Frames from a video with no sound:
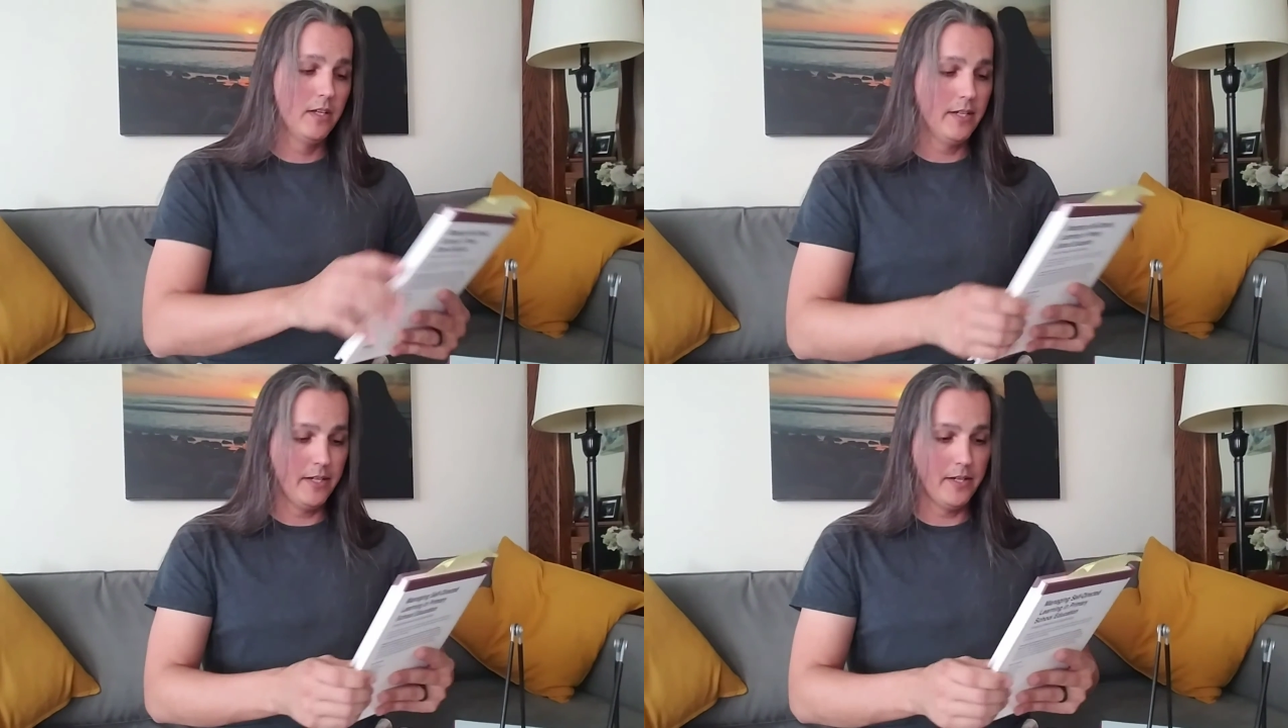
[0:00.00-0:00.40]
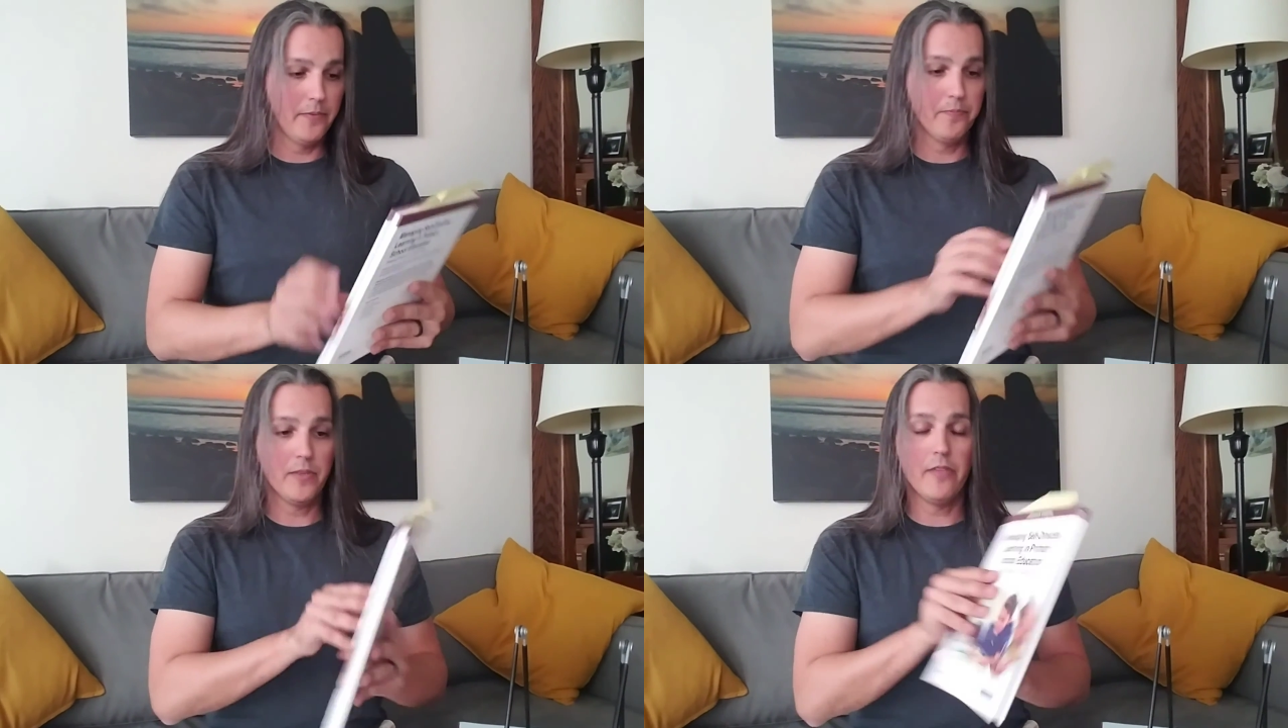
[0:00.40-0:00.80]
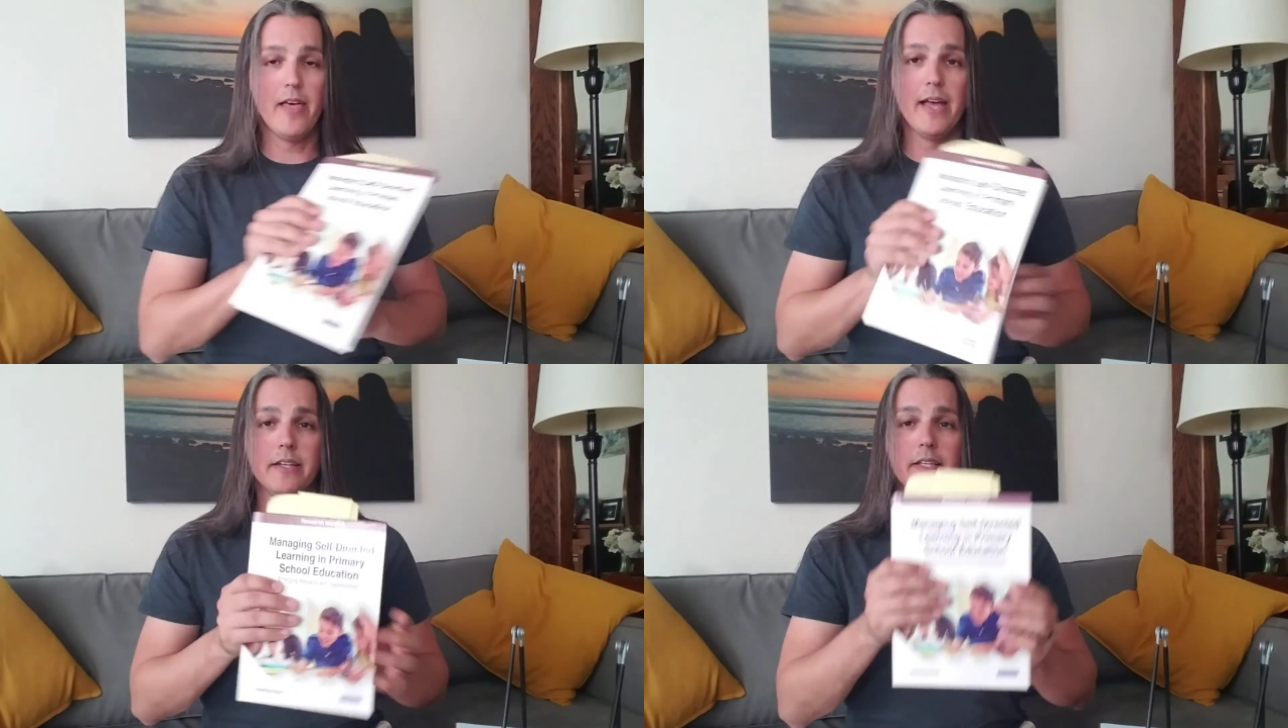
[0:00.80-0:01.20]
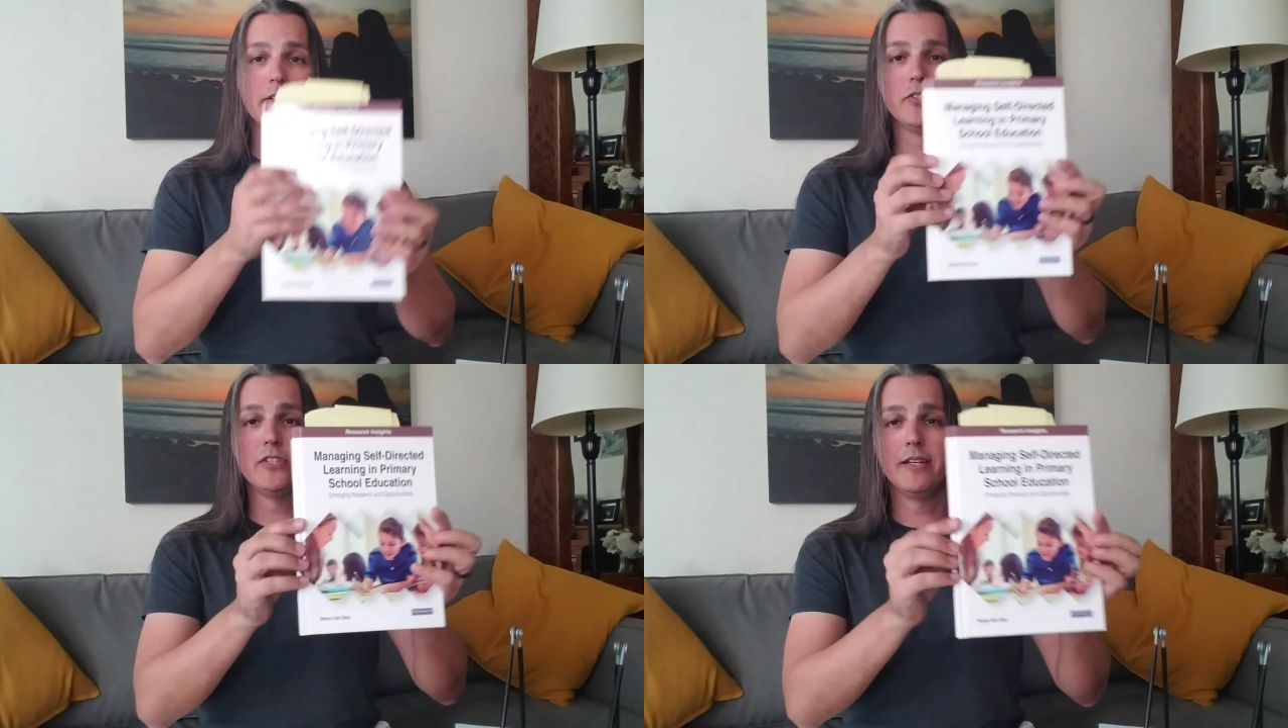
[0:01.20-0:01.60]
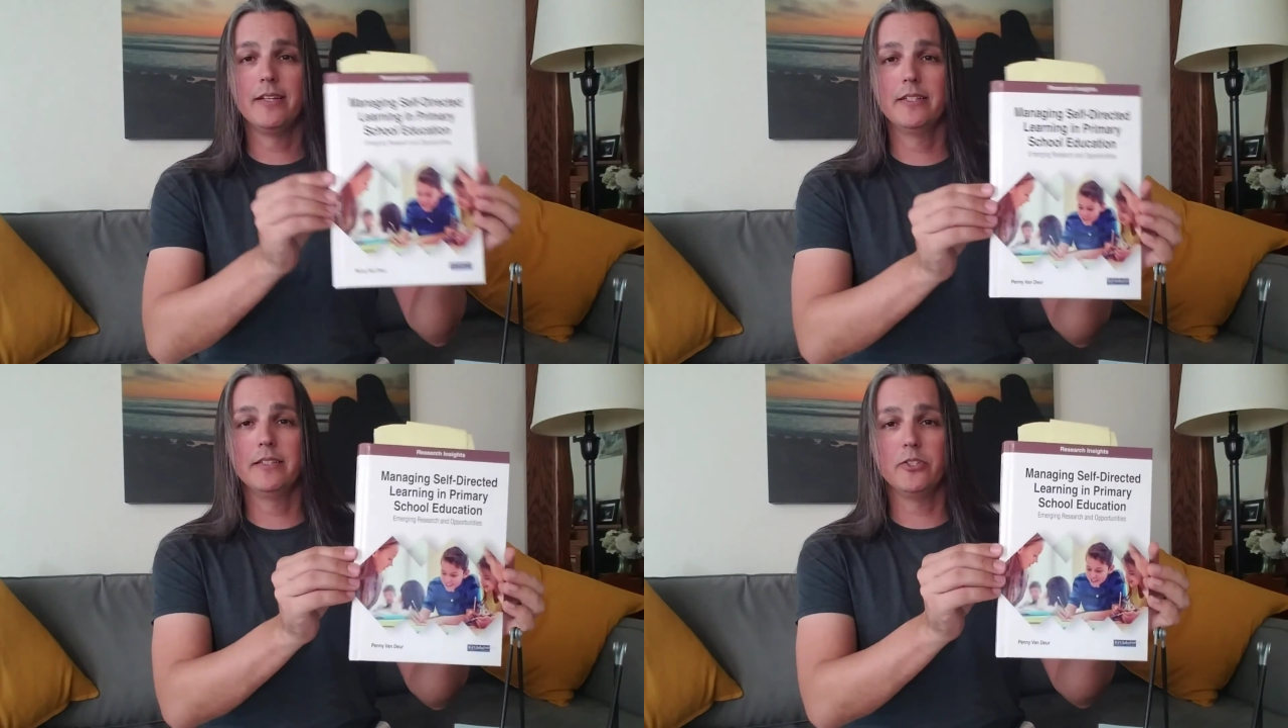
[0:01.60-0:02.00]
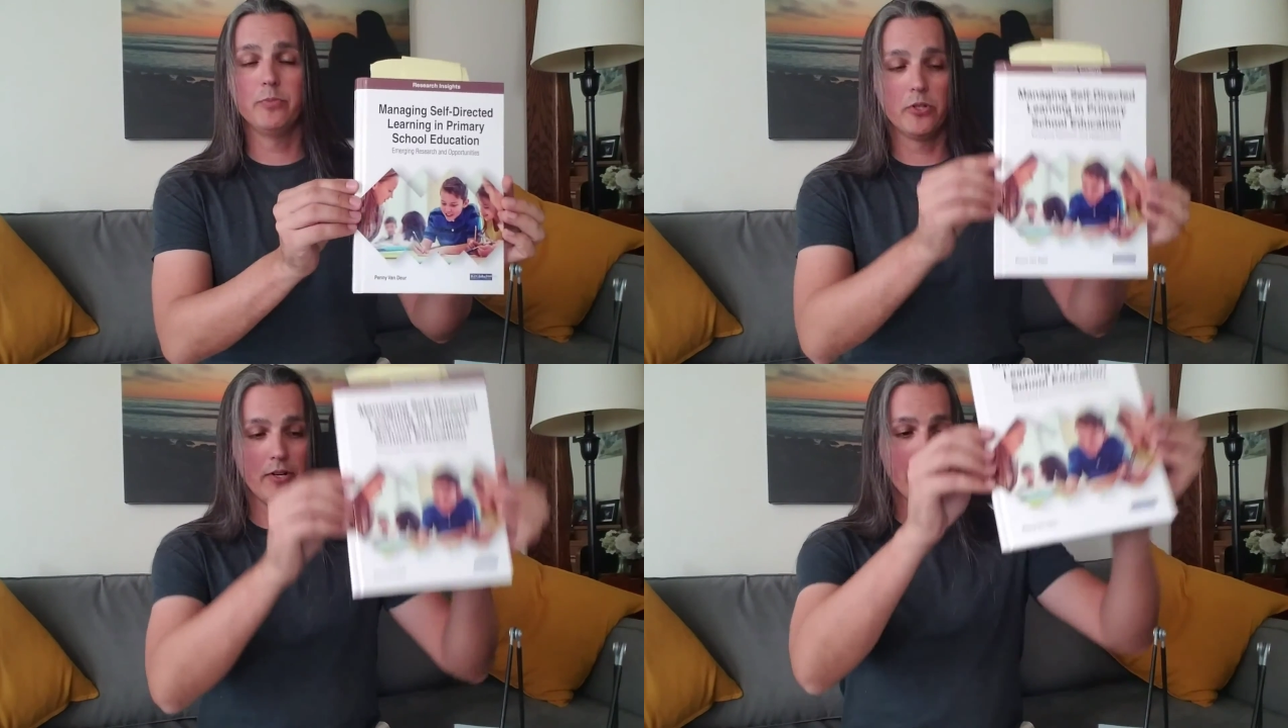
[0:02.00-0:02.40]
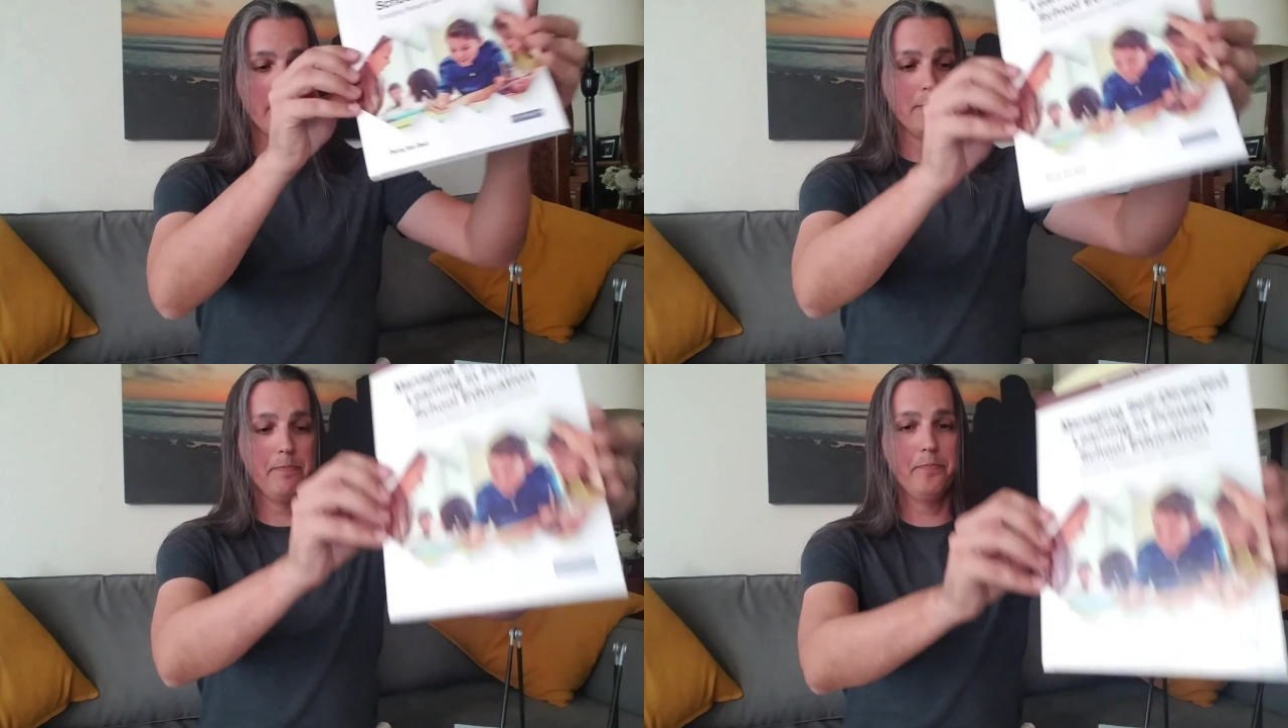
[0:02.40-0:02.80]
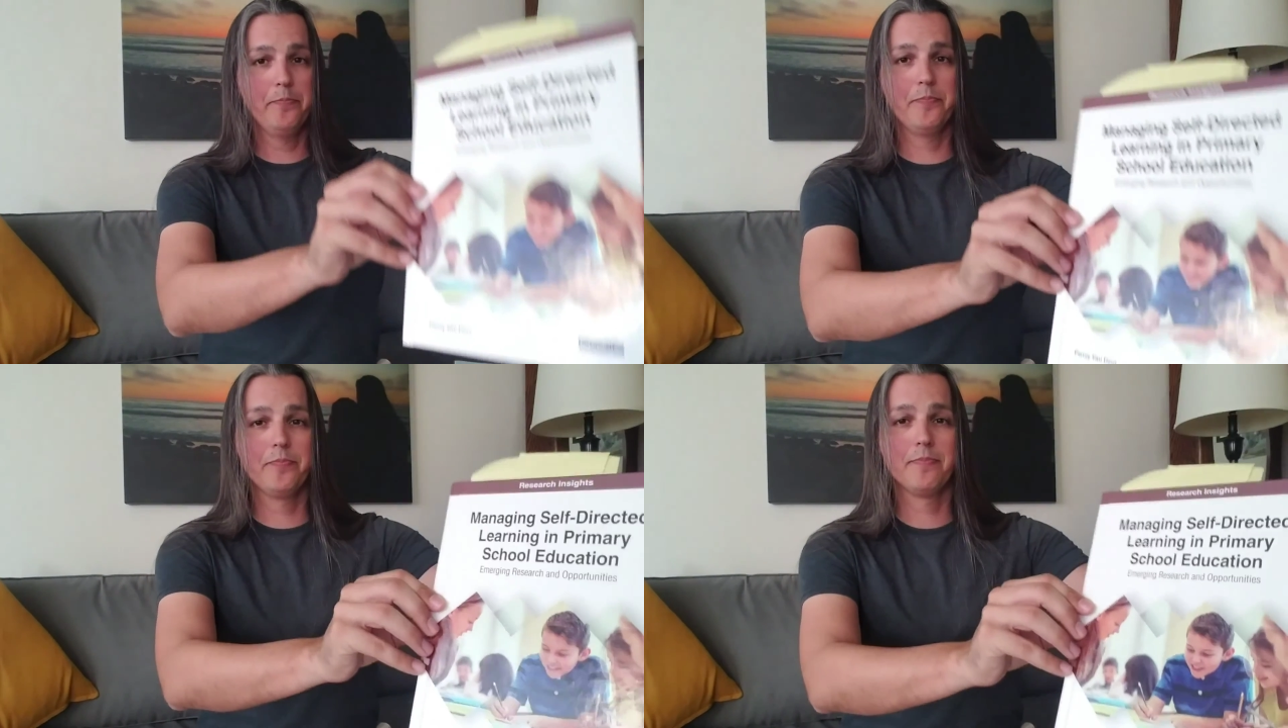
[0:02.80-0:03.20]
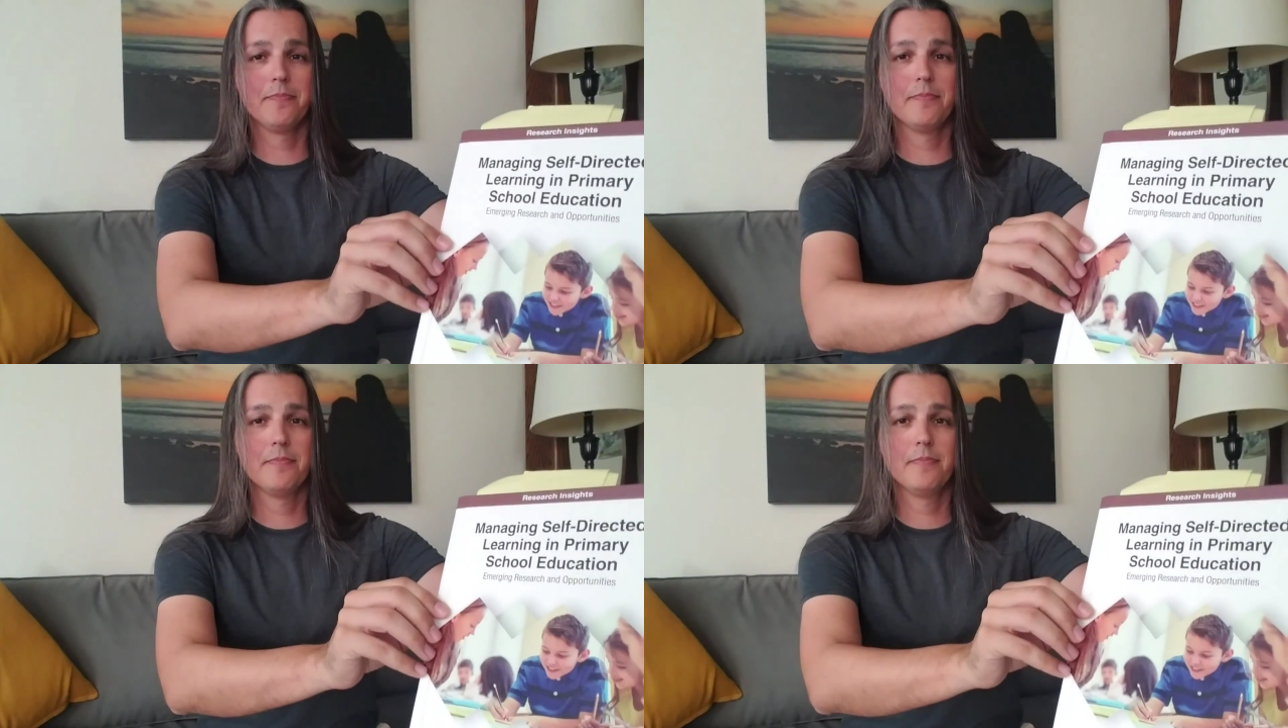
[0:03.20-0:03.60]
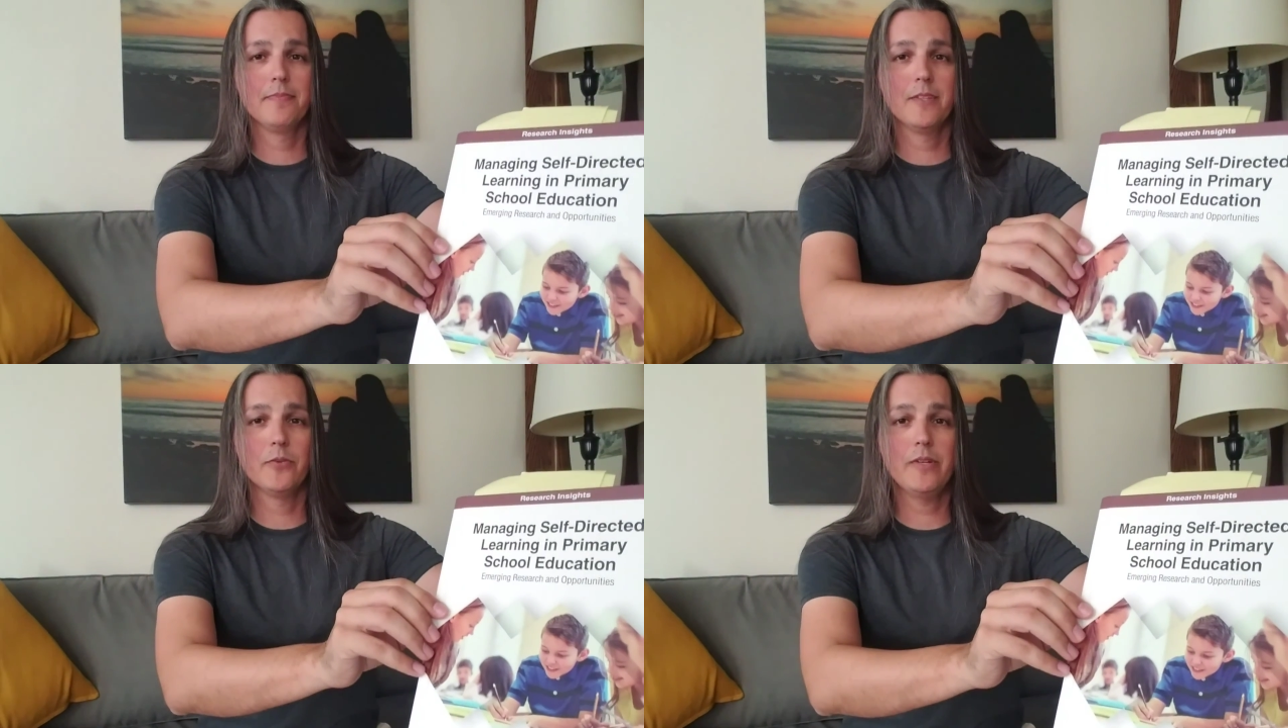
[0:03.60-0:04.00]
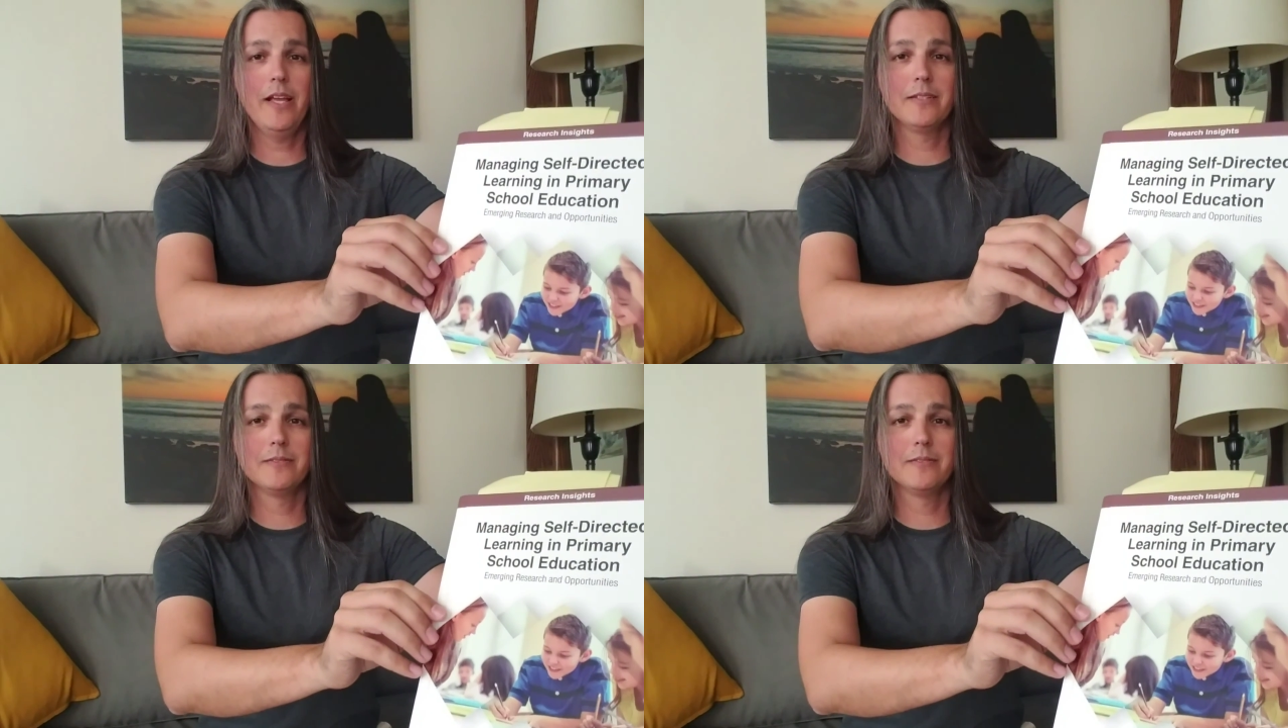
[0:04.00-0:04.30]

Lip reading: And that is this book right here. Okay.